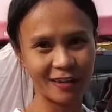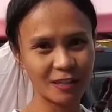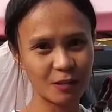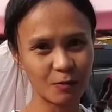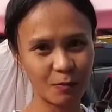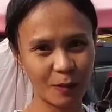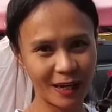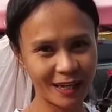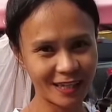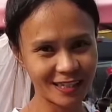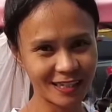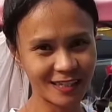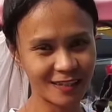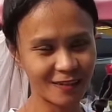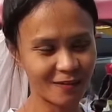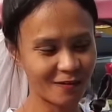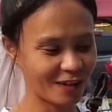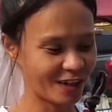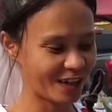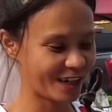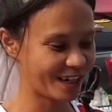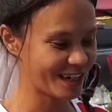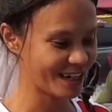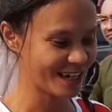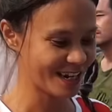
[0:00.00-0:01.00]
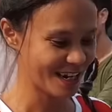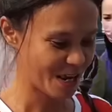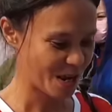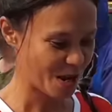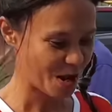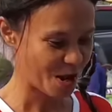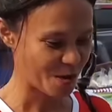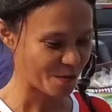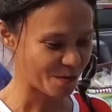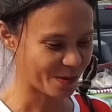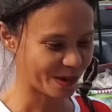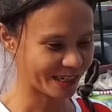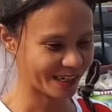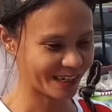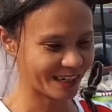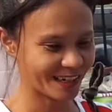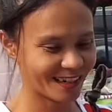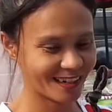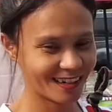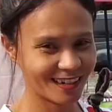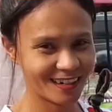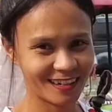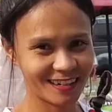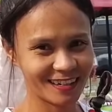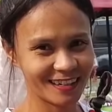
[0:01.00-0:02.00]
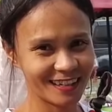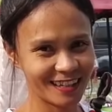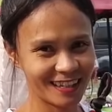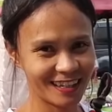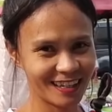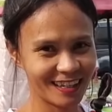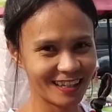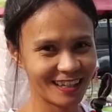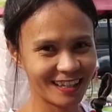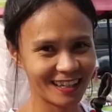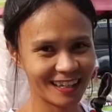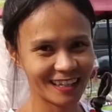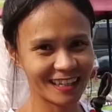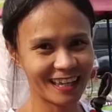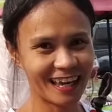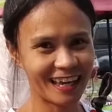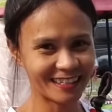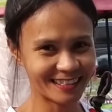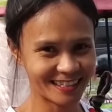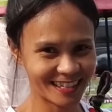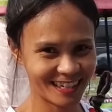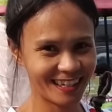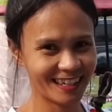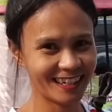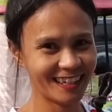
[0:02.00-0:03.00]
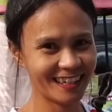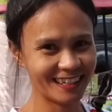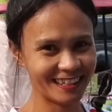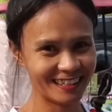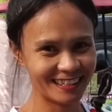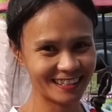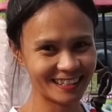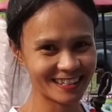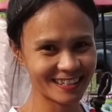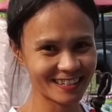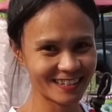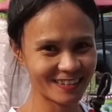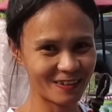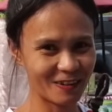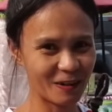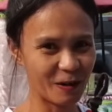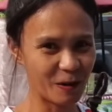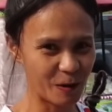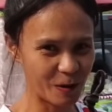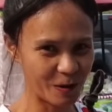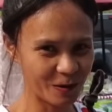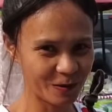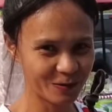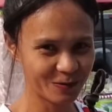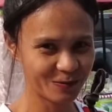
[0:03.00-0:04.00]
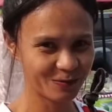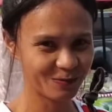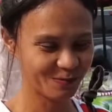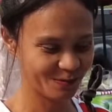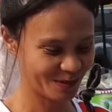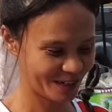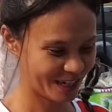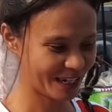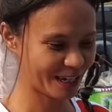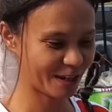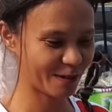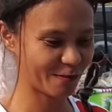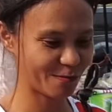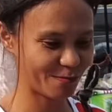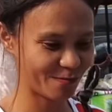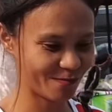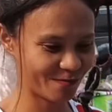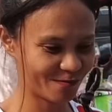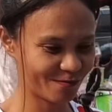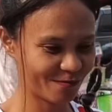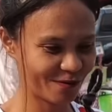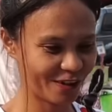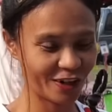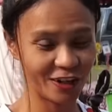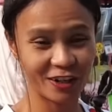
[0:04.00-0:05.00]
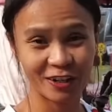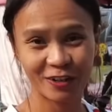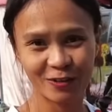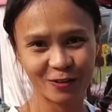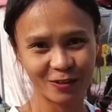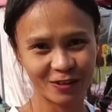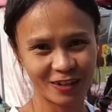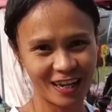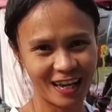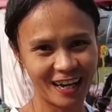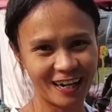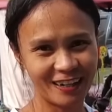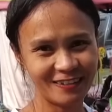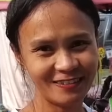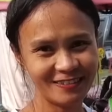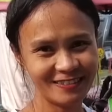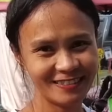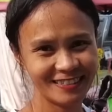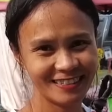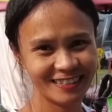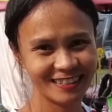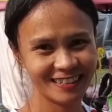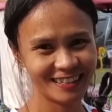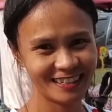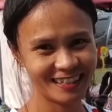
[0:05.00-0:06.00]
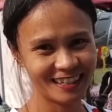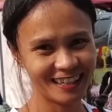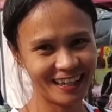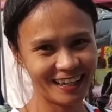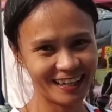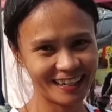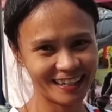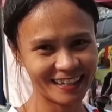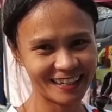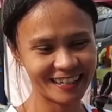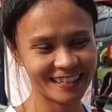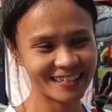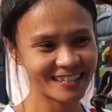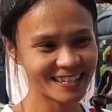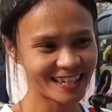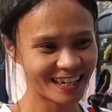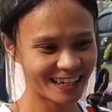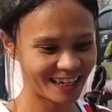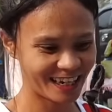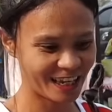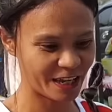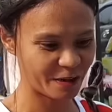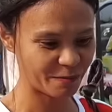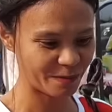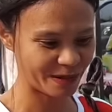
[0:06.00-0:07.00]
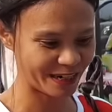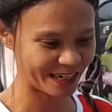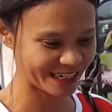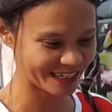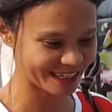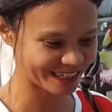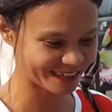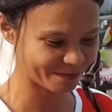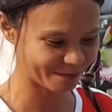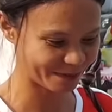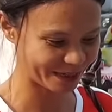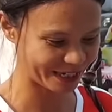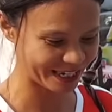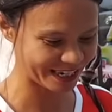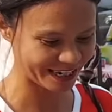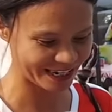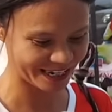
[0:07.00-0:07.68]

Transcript: spicy, right? But he can take it, so he's very good now. Like in Thailand many